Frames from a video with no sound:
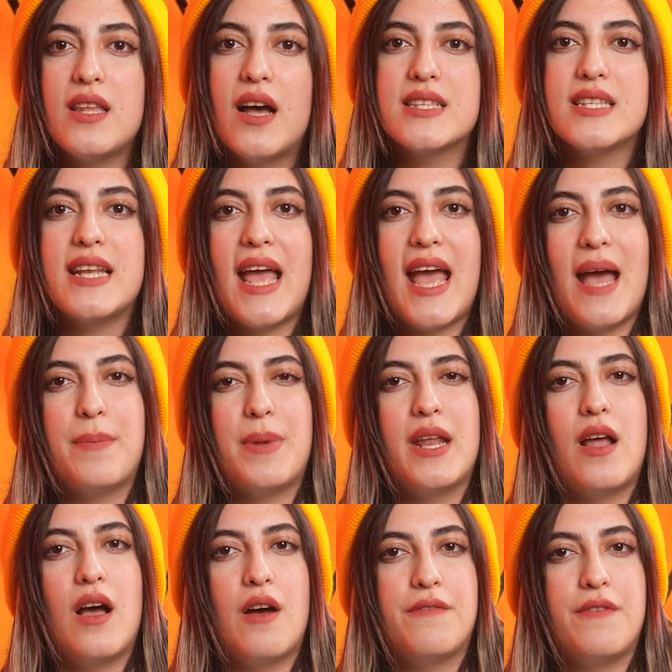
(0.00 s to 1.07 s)
doesn't
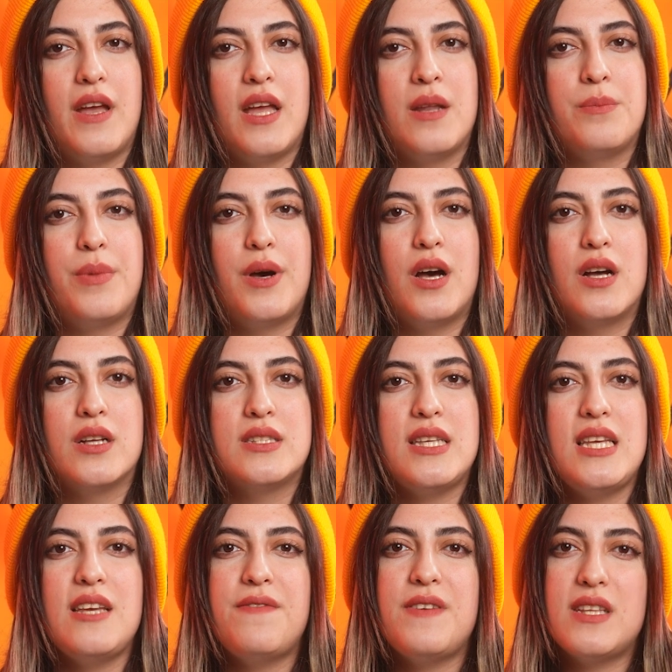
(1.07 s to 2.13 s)
happen often, but
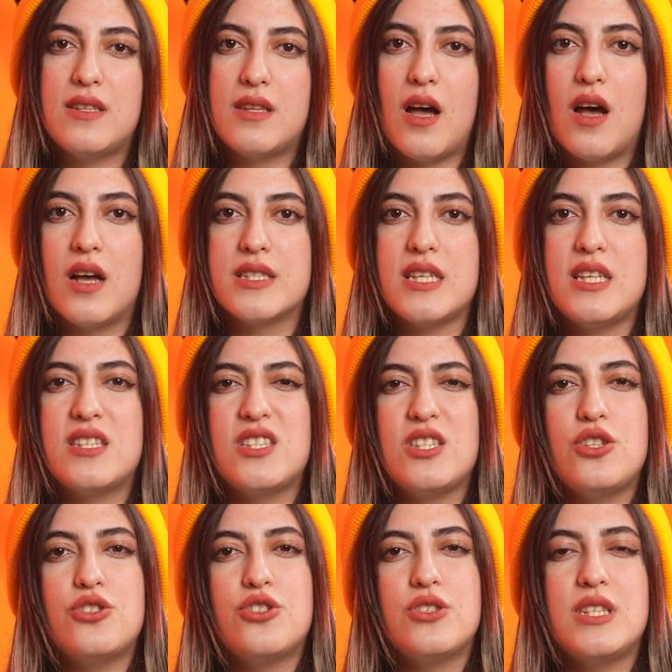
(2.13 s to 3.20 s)
if it does, it's
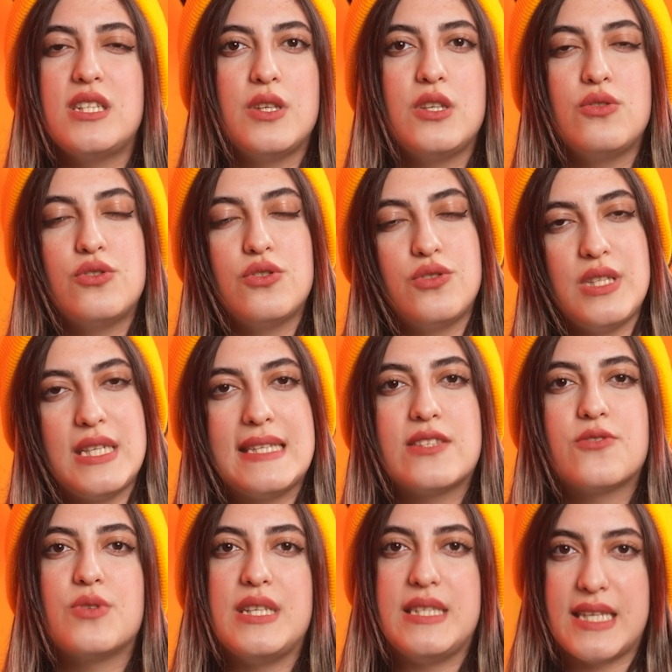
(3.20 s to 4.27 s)
usually due to
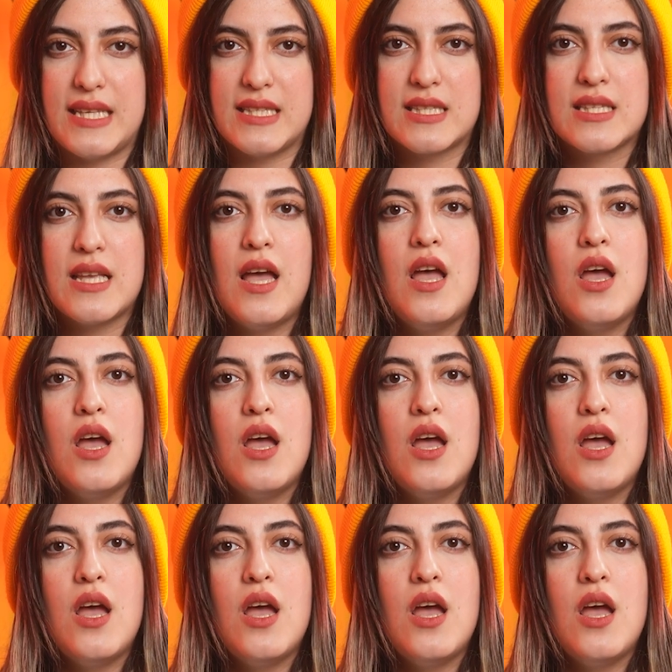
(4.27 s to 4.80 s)
these reasons.